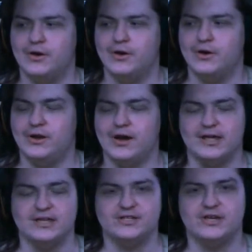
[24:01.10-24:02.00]
not
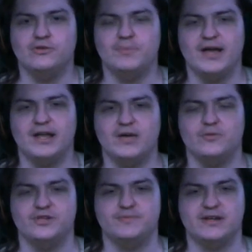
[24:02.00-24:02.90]
a single penny will
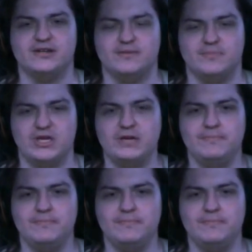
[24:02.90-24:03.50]
be spent on me,